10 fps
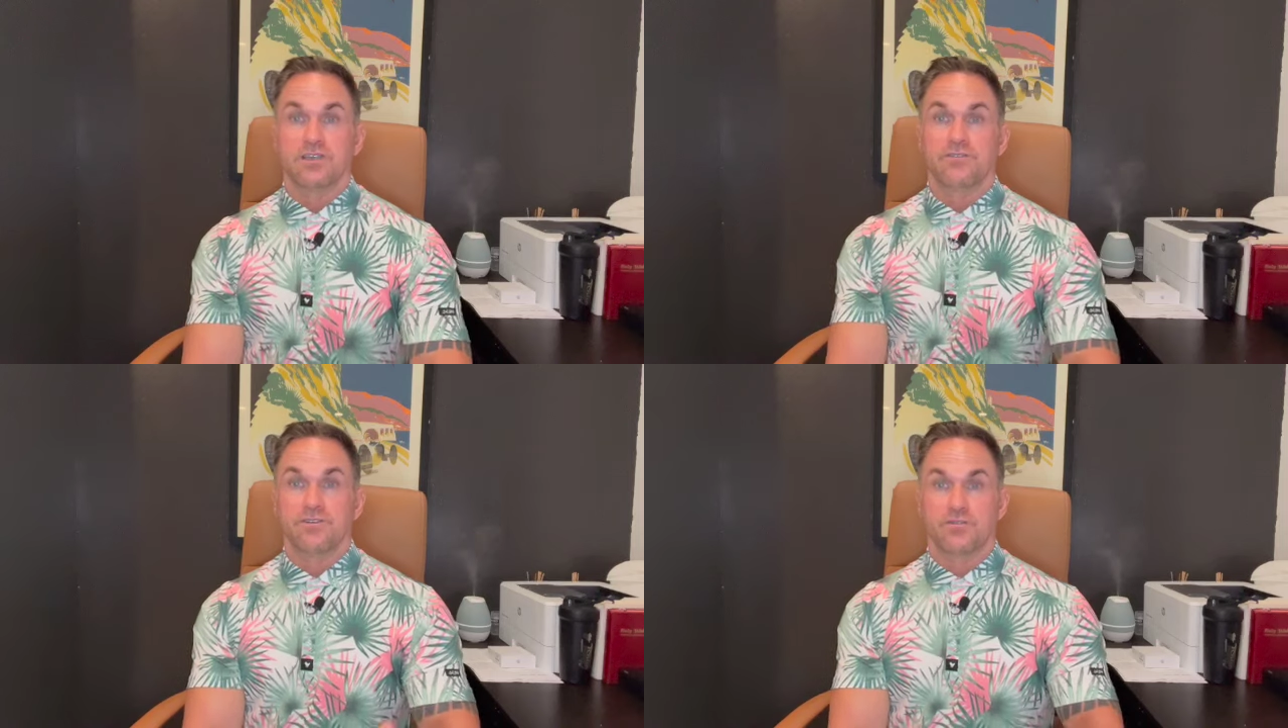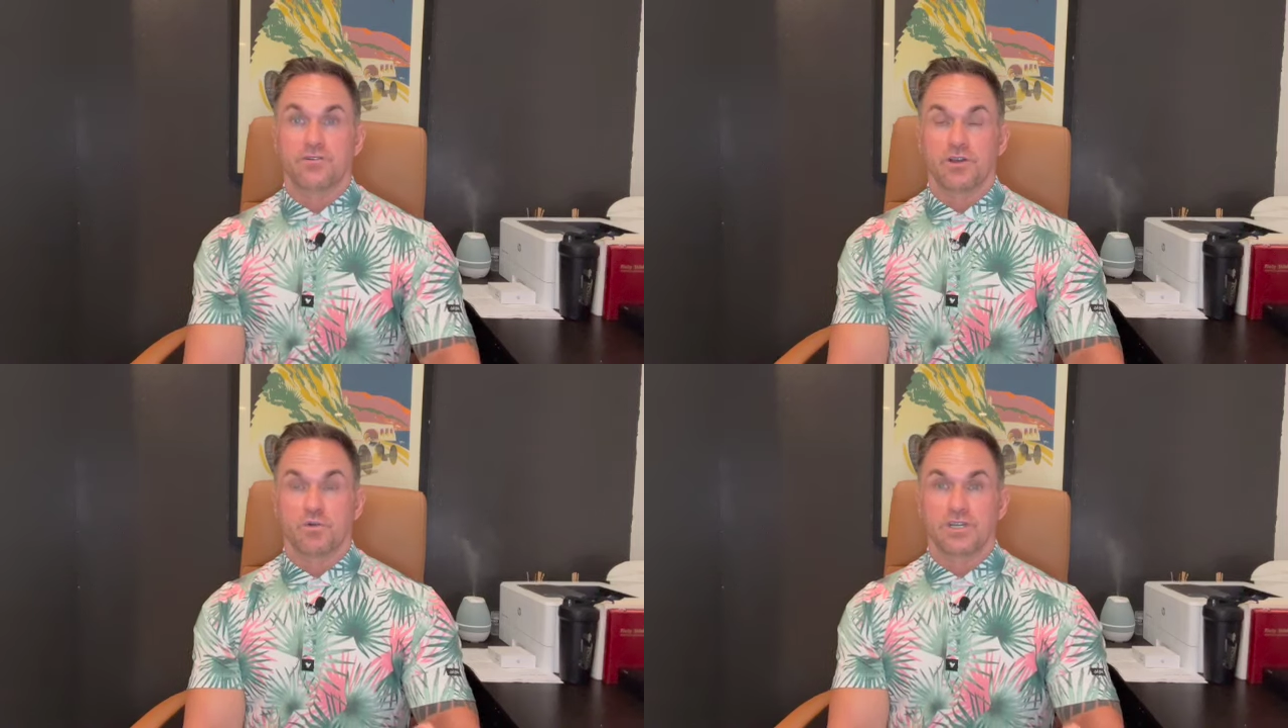Feel
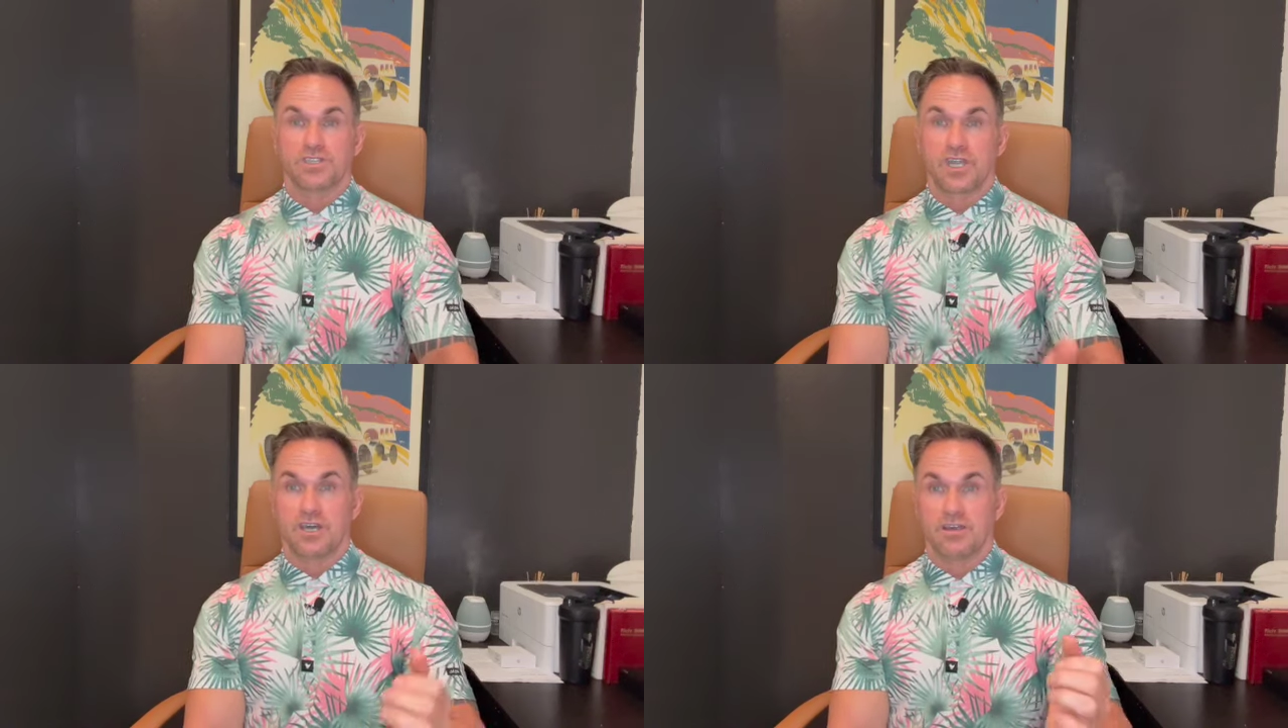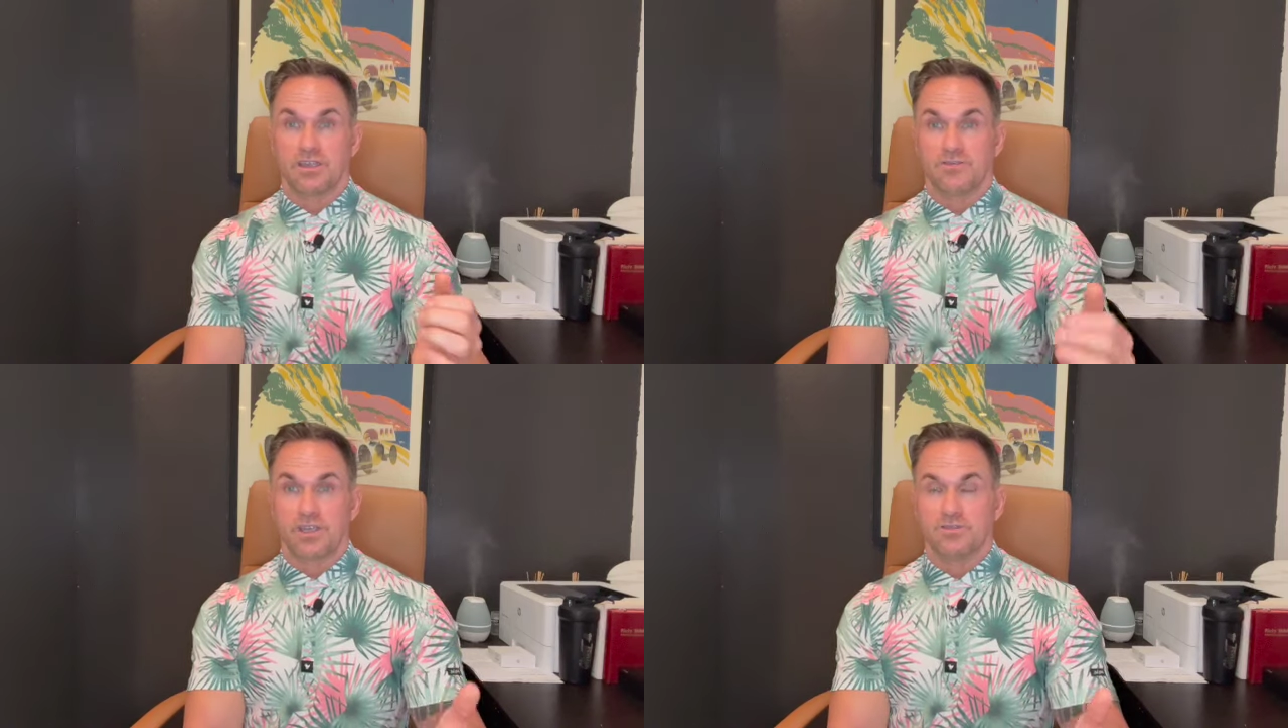free to reach out
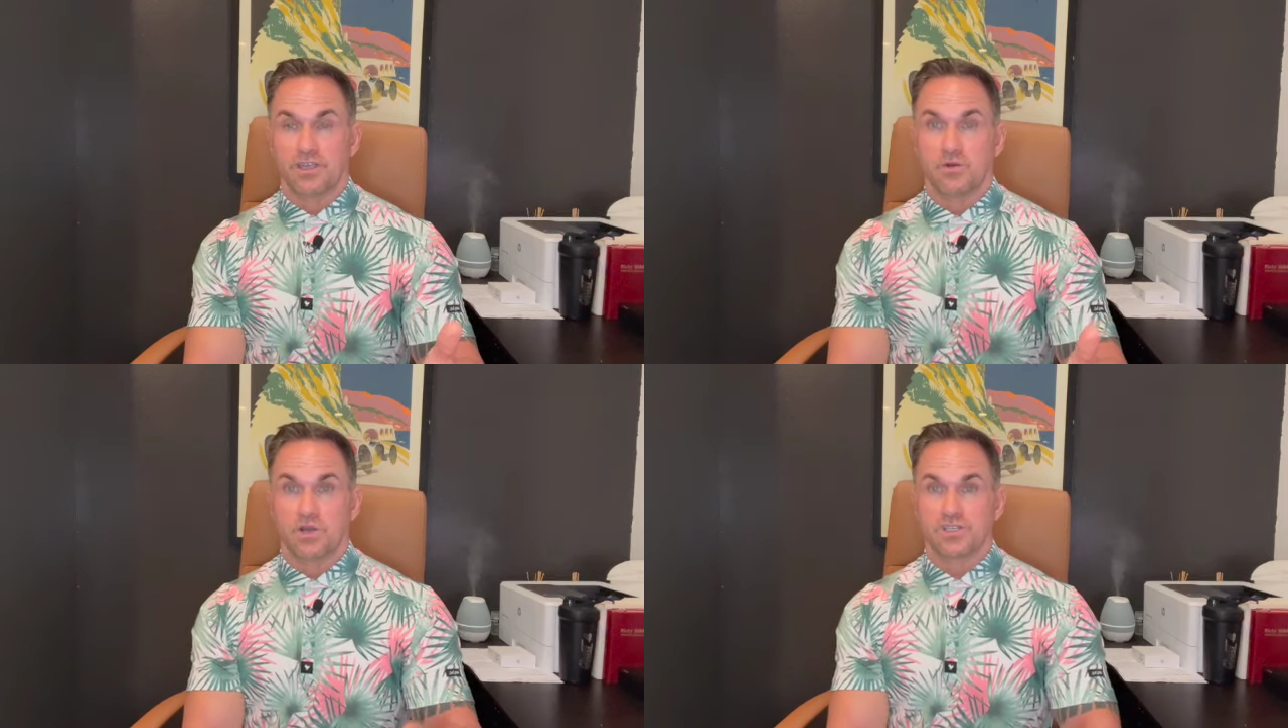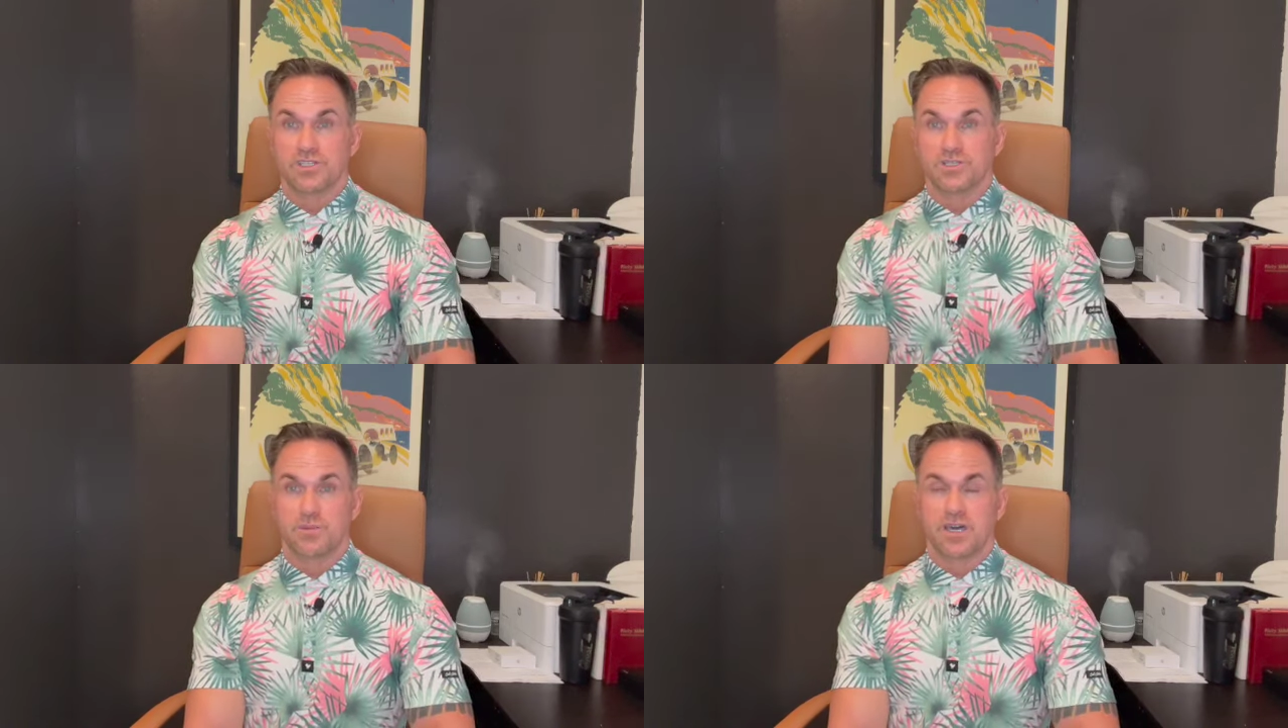if you have any
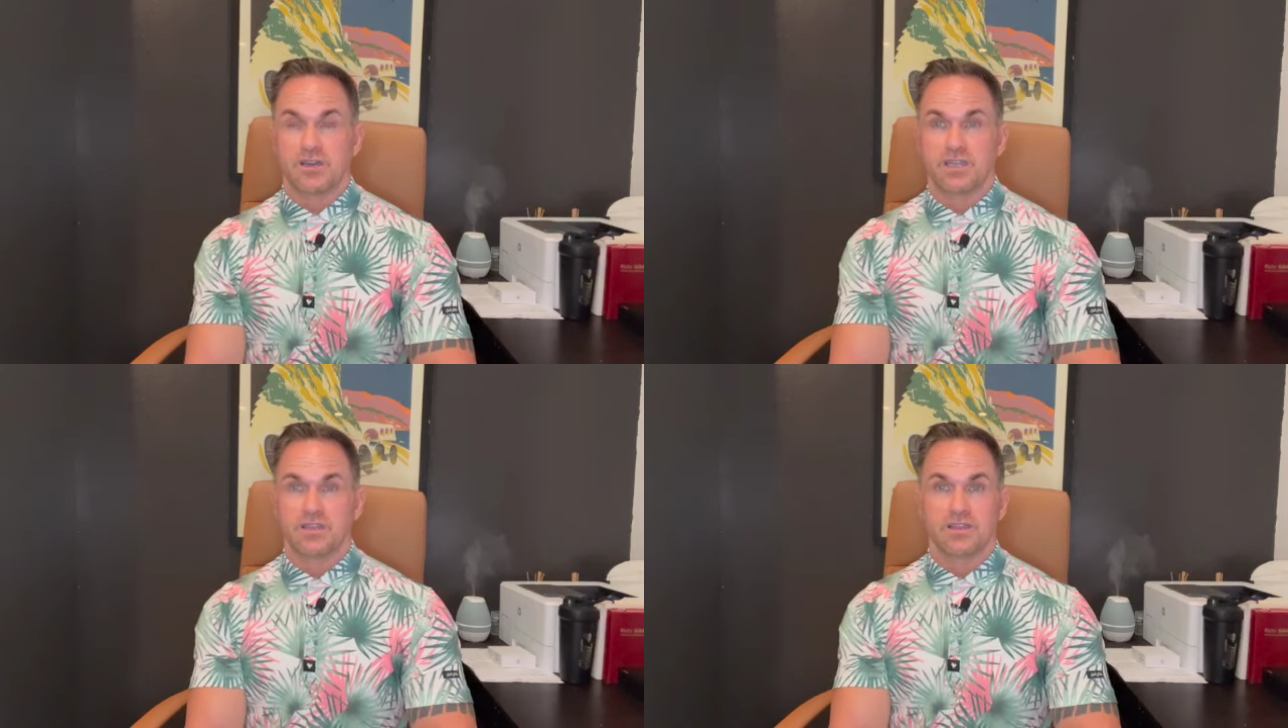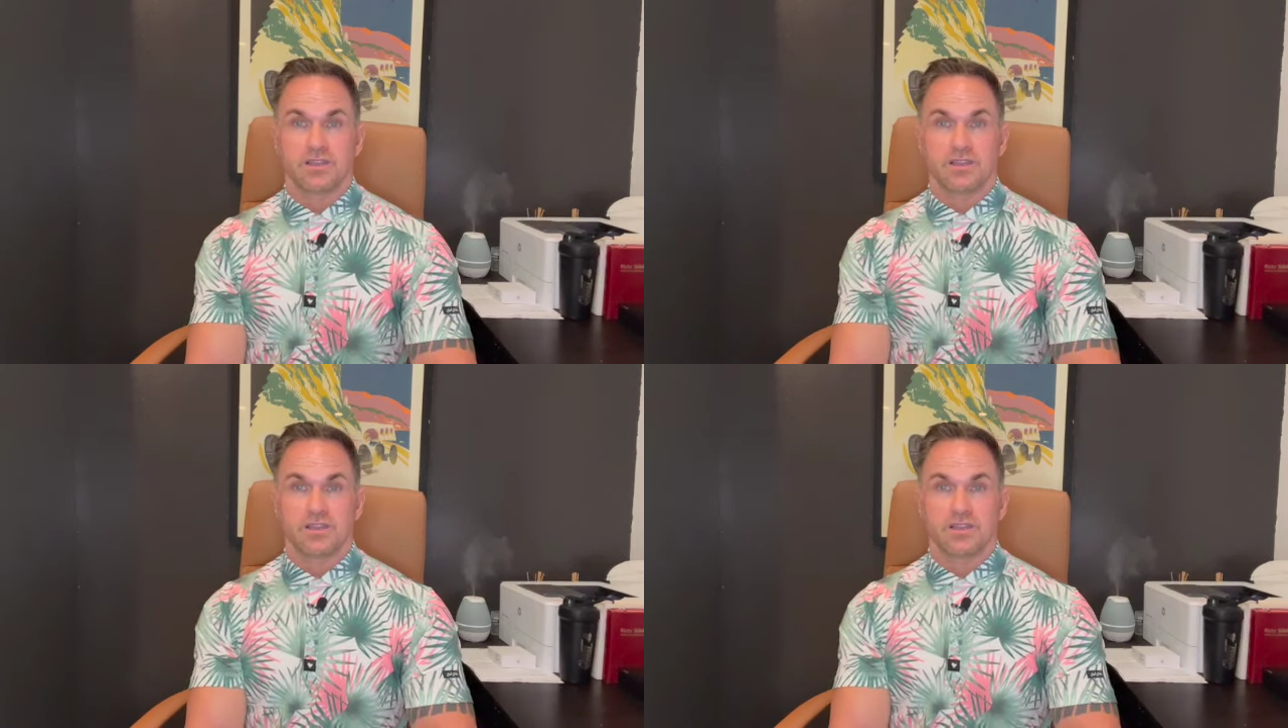questions about it.